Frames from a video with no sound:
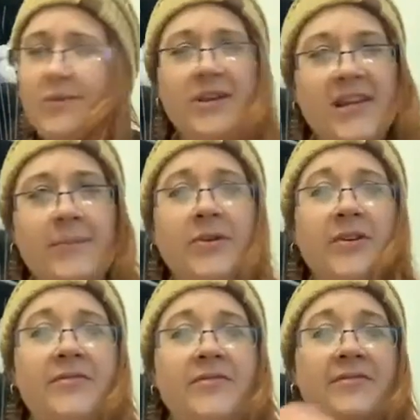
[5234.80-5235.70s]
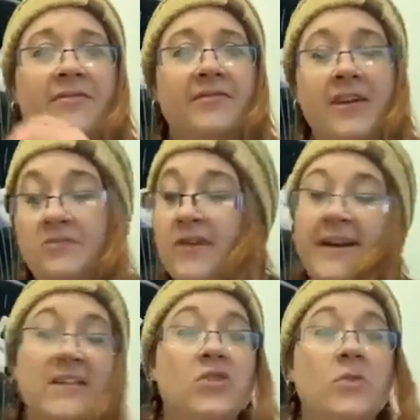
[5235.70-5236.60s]
I want a hippogriff. I'll
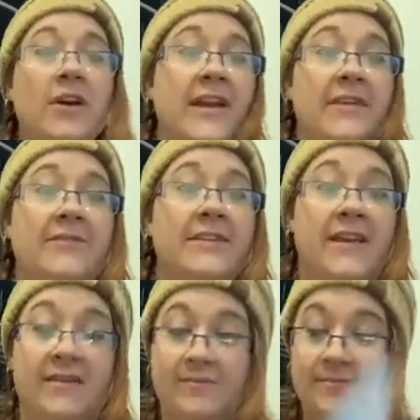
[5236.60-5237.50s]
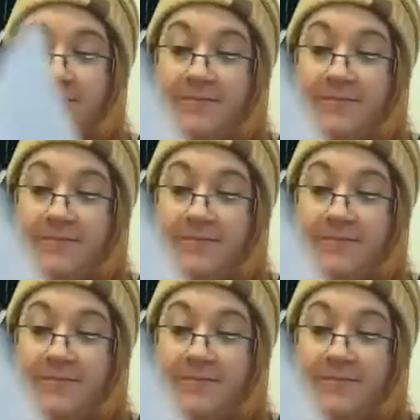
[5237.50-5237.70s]
ride it to work every day.